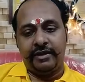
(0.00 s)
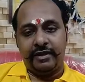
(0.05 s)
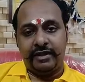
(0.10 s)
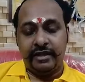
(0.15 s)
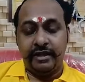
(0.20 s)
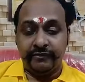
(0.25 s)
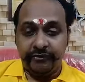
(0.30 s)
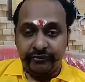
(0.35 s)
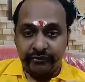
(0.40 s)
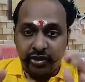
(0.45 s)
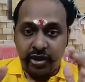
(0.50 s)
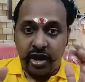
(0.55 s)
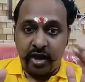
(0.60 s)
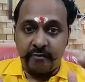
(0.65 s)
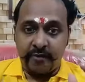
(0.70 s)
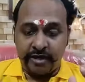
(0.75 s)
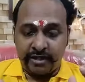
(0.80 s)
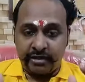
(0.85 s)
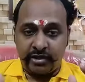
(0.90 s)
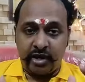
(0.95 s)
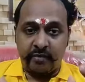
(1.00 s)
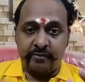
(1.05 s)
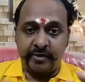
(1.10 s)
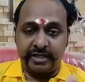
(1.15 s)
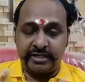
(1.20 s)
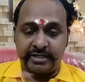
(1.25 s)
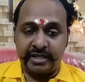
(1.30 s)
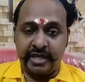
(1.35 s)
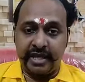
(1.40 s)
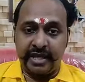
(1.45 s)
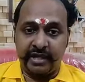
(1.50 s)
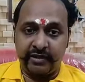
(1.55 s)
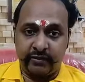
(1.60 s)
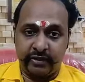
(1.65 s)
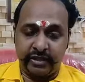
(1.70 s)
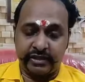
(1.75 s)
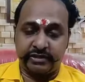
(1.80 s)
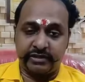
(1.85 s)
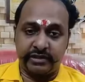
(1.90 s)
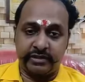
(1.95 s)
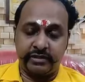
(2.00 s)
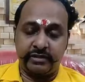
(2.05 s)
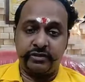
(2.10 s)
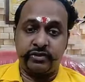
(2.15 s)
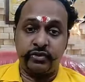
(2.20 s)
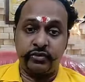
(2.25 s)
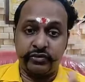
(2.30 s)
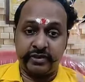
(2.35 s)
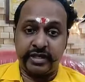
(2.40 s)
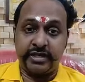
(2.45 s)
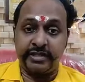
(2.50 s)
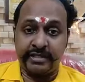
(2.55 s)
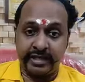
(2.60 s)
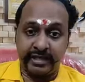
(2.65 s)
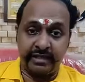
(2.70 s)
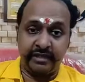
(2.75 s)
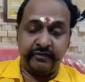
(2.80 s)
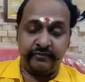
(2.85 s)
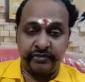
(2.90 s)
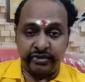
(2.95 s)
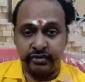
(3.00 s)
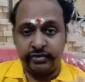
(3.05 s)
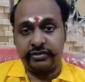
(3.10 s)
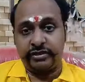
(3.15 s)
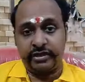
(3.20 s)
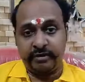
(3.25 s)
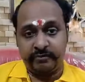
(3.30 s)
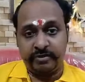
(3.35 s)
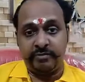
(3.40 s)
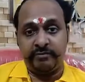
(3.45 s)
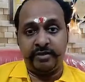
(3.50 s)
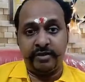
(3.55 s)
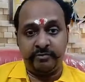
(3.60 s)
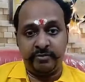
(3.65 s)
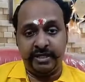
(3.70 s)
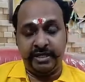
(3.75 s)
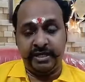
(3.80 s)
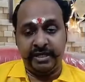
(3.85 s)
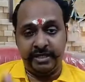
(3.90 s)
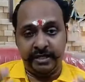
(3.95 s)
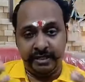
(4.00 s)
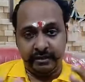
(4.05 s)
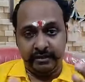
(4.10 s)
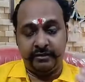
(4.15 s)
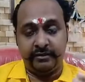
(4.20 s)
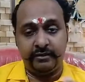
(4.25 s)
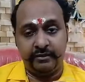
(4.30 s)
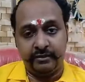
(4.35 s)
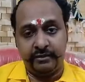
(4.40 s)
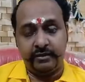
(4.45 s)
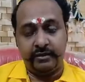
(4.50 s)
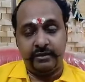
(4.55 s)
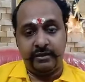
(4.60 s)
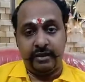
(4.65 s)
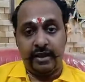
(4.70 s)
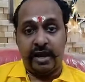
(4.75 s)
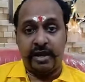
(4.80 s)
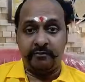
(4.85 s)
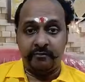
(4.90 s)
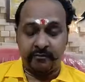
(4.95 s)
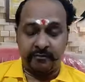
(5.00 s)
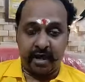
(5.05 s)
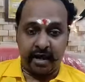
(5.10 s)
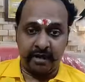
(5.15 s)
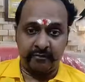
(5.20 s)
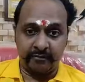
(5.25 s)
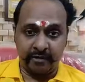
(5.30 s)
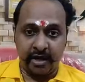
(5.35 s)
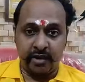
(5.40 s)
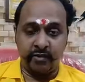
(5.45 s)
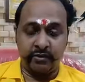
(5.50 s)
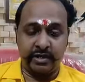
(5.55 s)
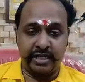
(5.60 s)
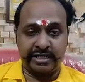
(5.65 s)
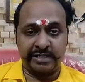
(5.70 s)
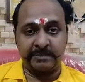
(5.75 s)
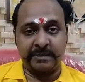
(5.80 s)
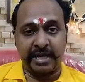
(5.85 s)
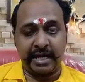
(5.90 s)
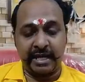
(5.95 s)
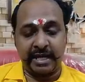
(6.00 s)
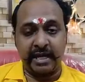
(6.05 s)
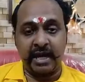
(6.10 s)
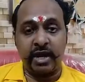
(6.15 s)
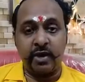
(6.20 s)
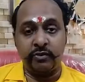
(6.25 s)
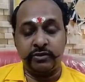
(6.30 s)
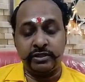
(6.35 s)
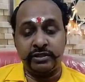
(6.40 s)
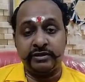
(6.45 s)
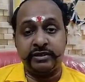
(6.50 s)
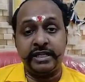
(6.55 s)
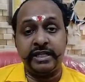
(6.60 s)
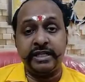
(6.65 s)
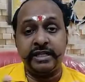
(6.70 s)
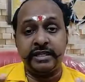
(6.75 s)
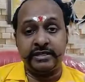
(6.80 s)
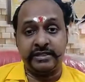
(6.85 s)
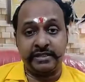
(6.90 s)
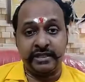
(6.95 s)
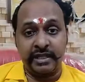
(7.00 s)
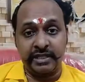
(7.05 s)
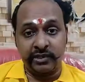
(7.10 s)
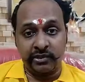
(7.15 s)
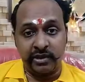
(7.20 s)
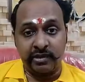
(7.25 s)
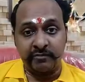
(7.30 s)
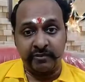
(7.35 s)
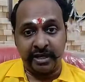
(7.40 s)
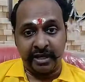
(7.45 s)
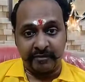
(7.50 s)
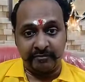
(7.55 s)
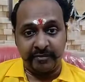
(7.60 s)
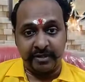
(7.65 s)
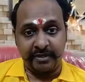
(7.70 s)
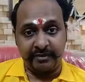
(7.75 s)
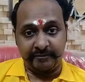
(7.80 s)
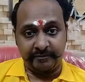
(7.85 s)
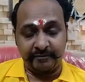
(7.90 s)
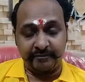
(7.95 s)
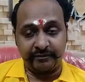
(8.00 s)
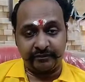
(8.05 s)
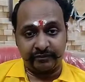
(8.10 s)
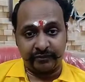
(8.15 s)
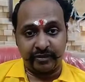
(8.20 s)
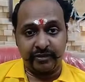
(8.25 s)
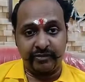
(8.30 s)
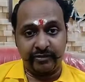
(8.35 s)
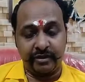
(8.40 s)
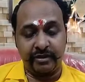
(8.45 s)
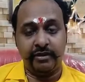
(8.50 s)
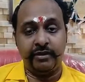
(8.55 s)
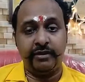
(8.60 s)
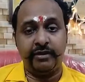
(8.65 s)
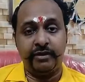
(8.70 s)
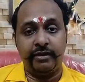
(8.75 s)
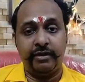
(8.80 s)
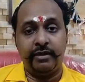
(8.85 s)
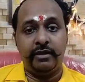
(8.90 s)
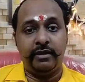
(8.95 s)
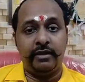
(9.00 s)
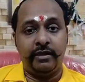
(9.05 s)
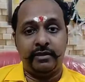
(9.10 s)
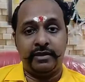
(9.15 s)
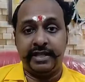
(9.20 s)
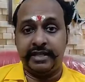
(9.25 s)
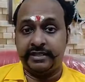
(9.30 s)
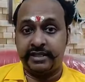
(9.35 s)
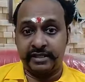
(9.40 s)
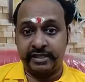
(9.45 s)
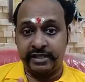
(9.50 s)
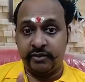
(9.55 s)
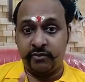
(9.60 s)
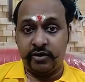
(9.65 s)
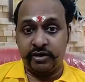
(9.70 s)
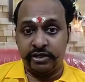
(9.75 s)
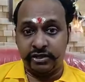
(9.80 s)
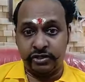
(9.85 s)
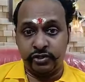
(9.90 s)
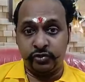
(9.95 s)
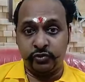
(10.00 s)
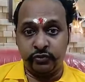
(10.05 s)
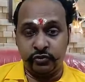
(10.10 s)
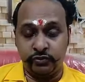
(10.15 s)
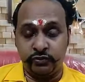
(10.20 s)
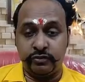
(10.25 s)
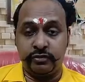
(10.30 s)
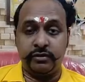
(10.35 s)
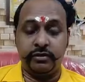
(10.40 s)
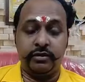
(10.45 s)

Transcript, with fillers: If common topics are addressed to strengthen the physiotherapy BPT, I'm, I'm now explaining how the 3 years curriculum can be. Okay, The existing one is 2.